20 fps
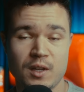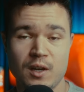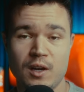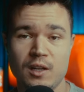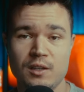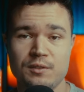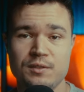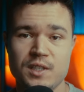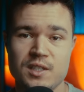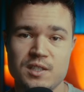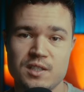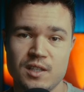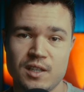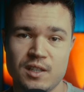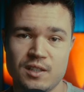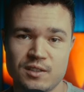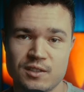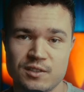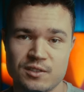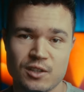all of these
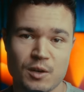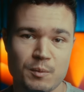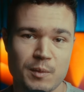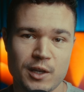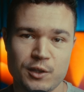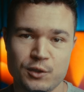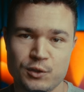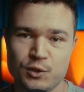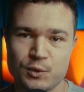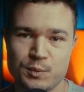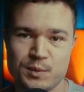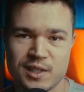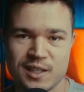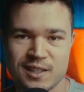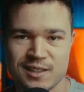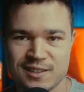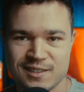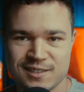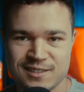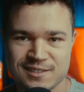changes on my YouTube
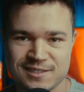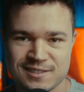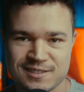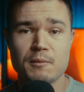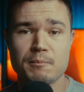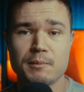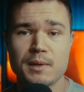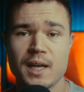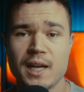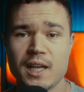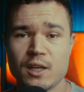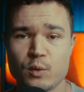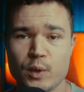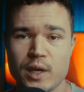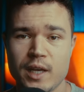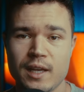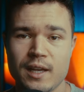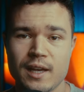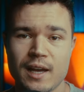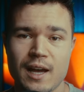channel. But
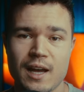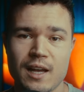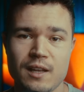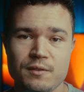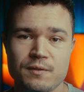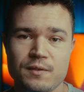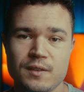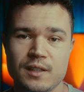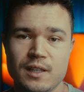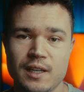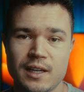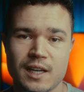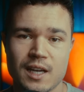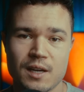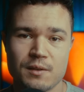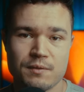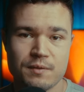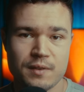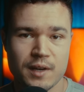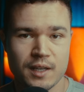anyway, I feel like
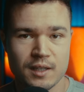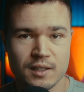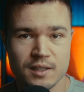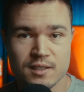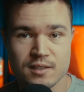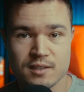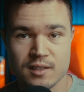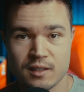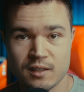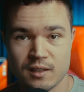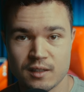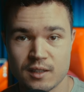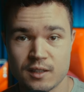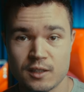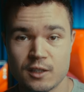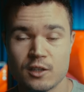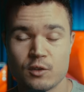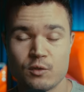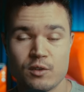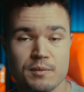I'm finally settling
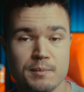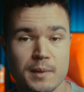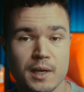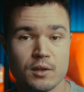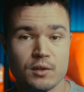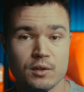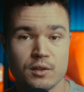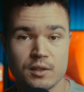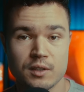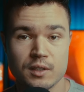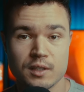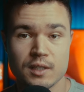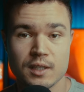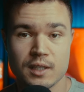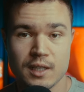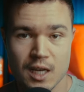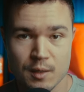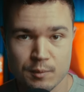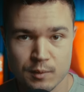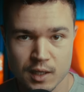with my current
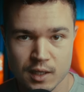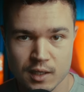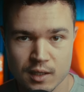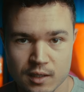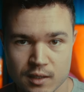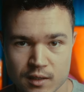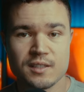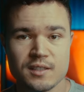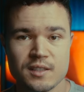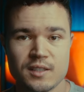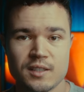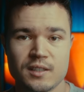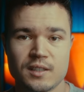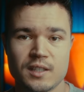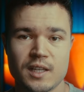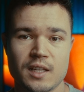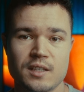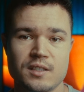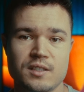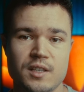camera kit. This kit
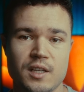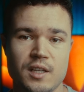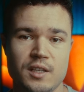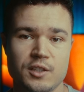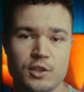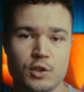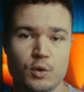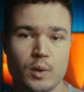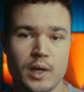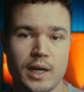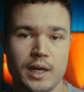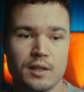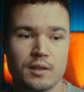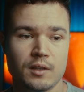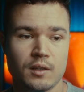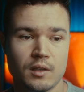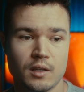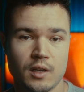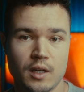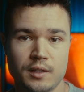can change
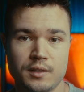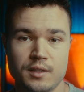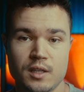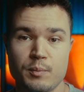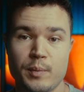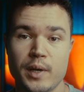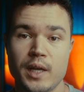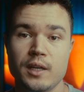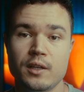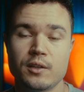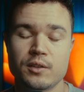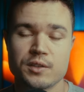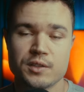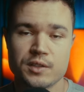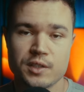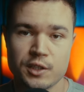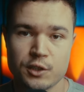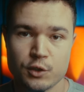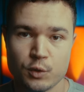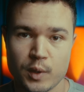quite a lot depending on the
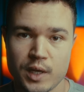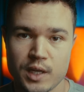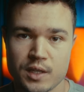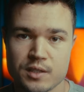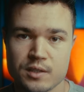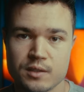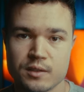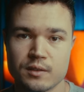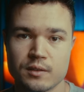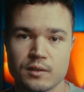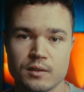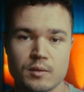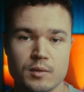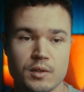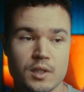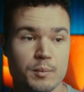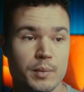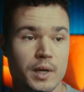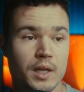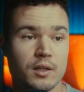situation,
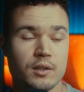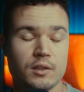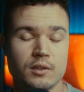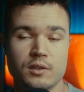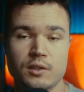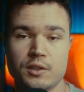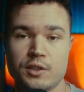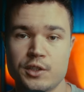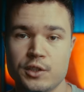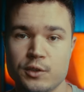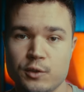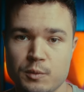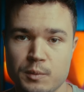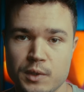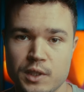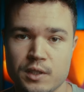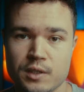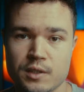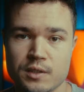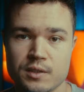depending on the shoot,
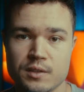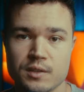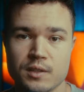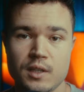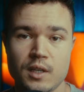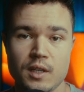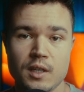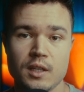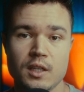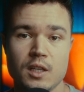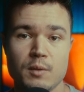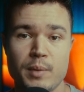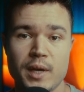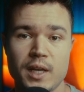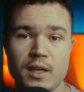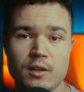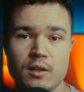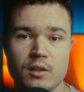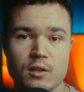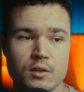because
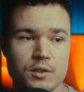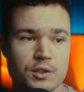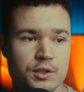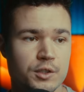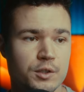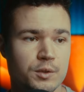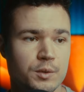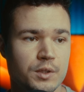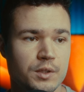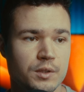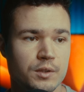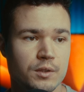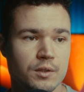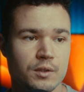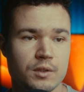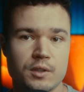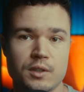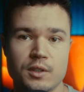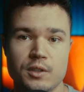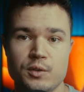depending on the shoot
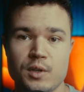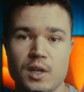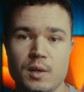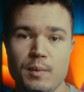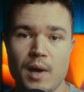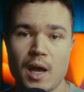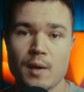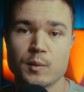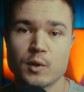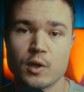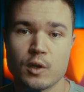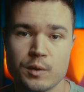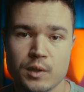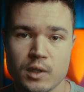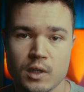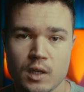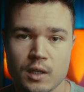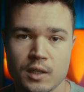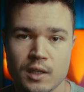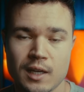or the trip I'm
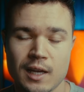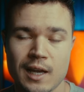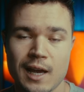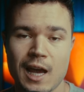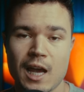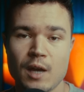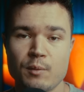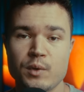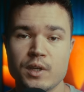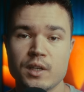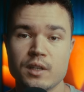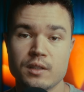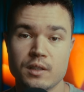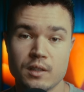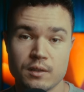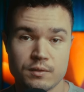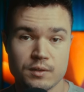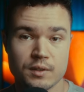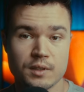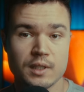going on, I bring a
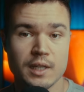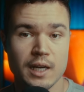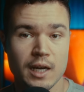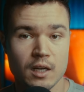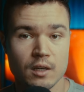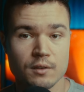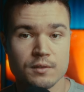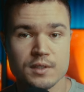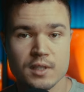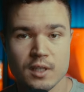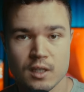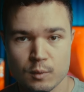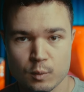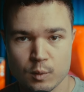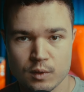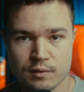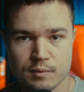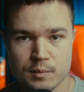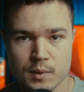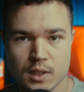different kind of setup
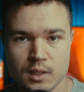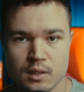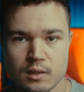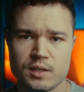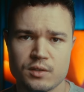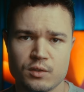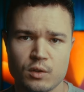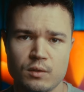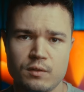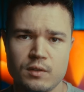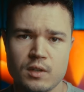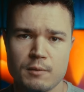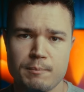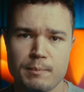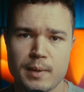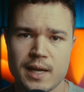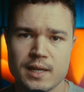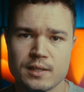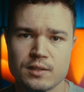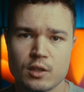with me. Because over the
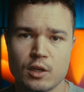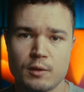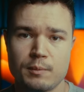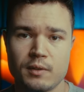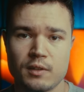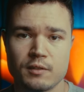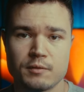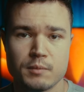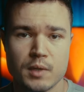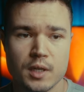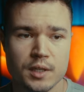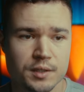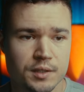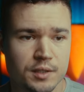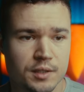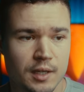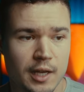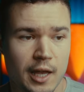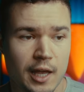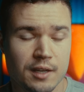past couple of
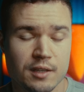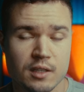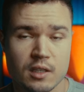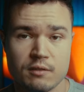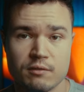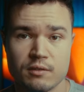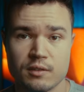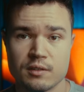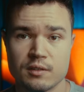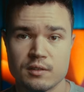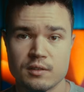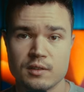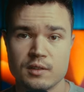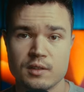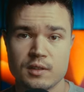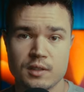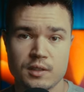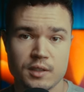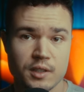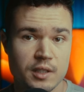months and even
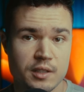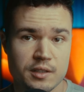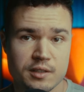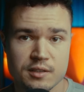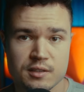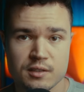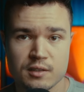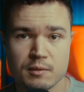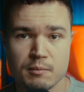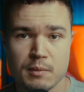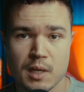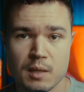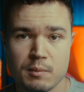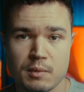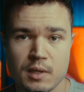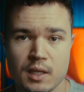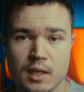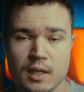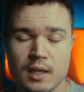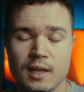years
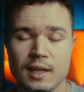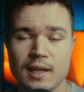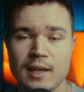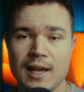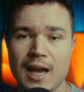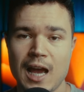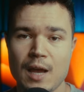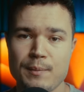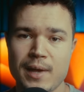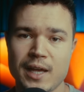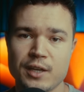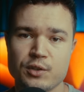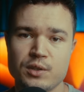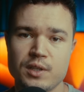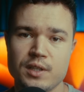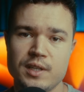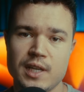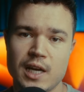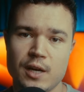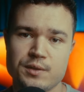maybe, I'm
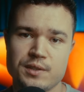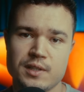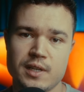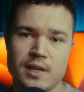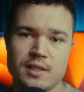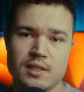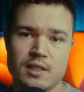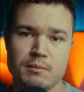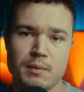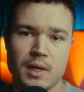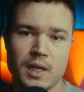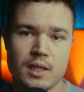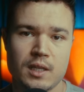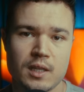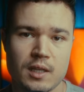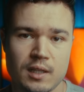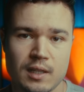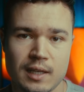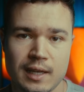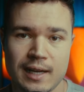actually downsizing my
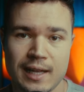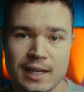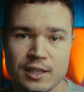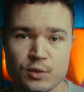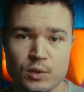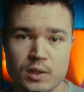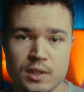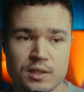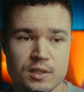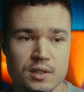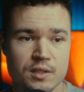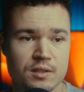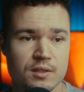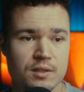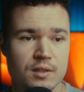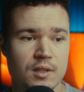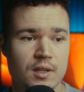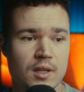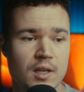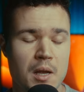kit and actually
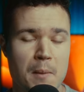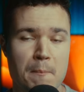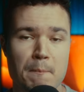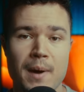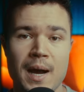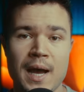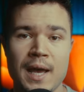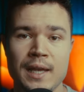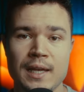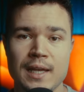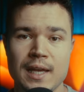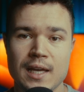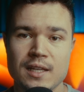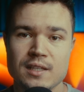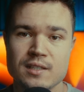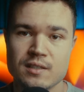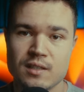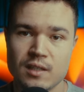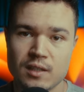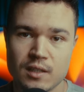just buying and
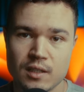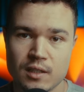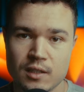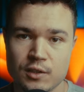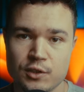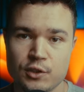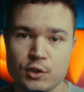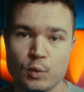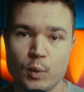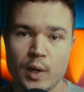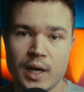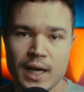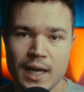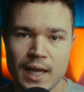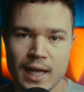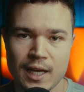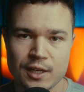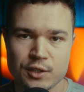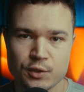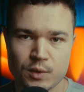sticking to what I
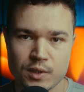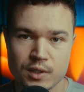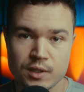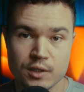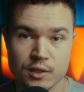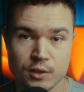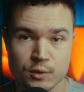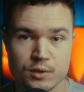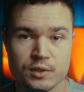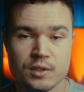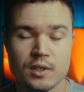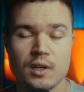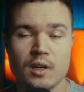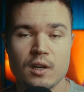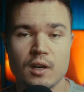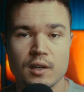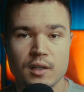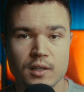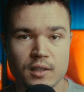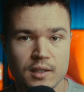actually use
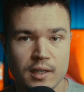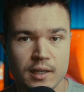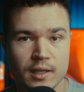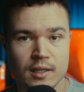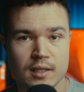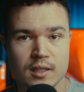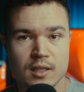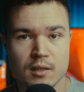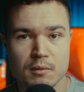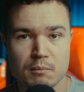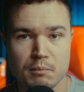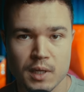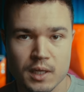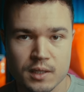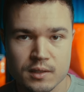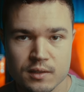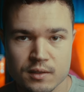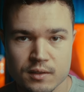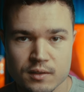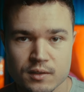on a daily
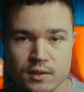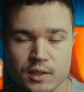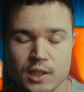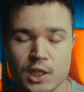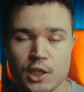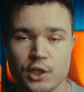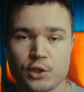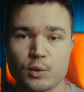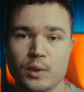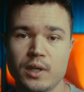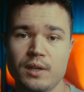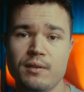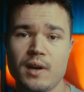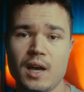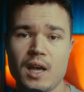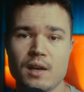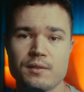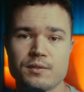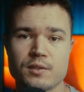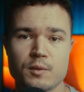basis. So if I
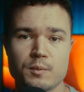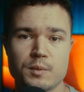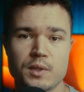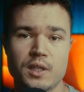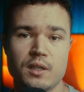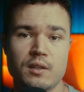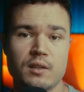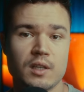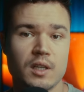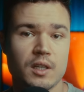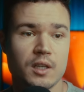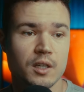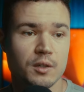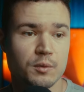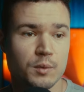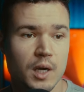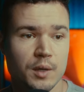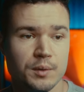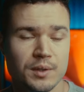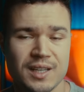have some gear laying
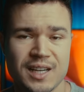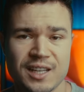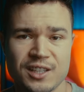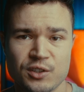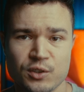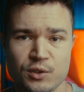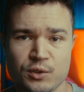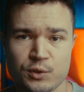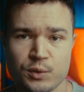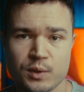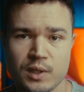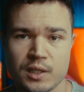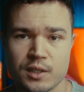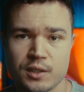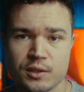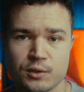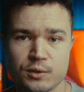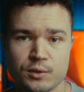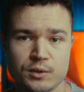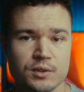around that I don't really
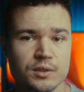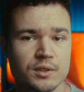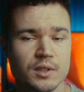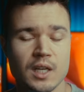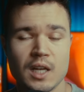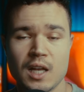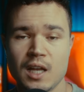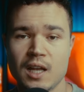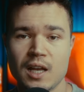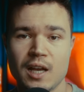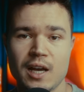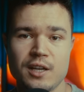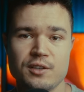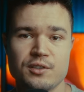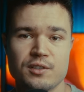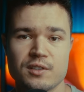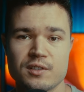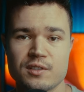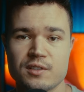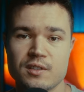use, I
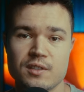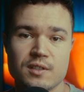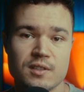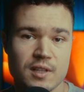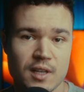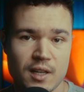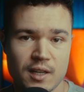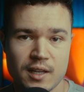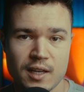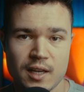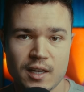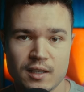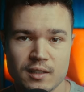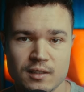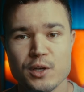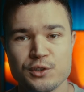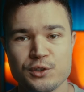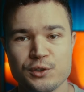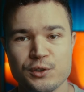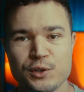just sell that. I'm
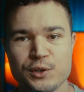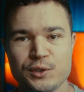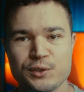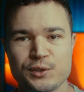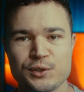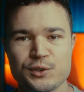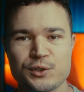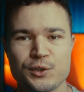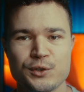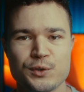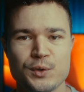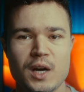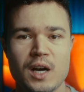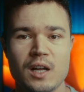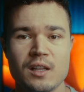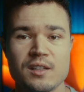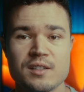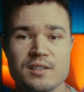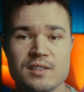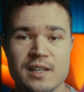also going to show you
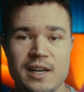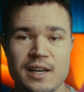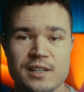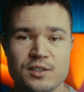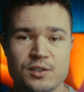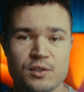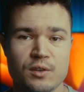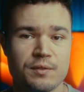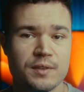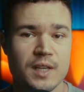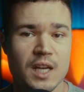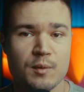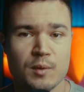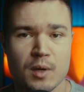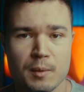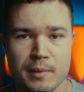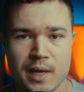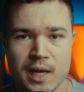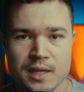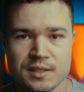all the sizes of
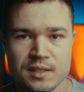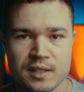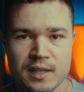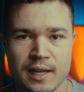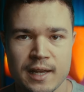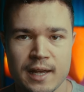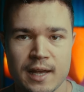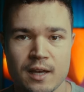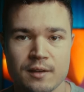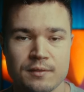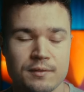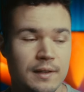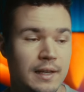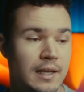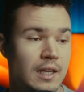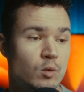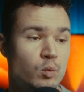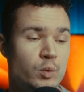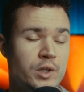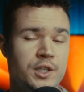camera bags that I have
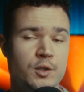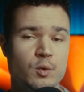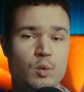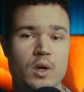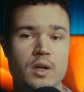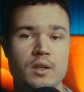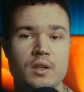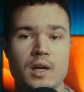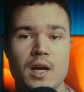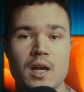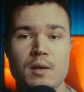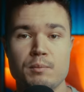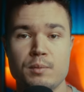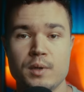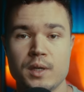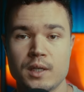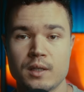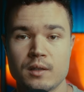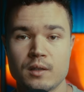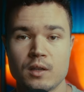and which one I
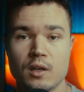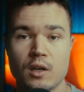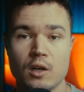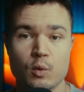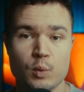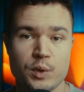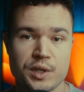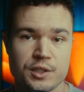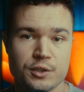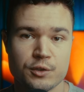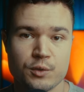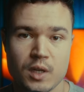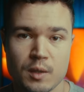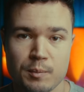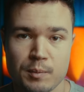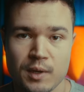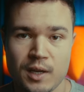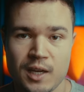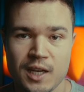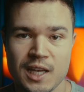bring on which
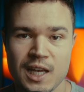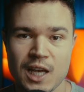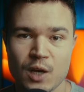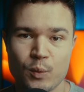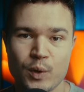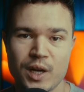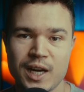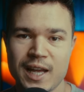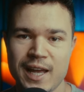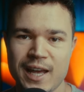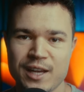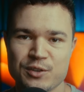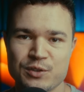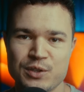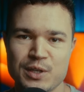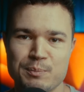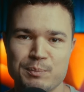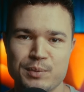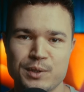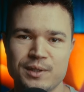trip and what I
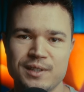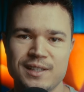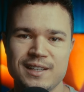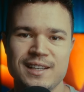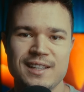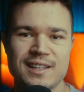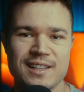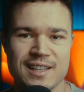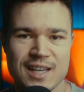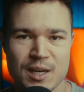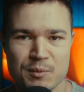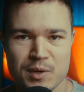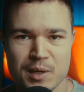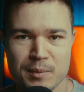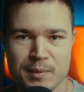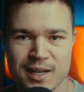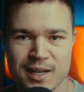actually put in the camera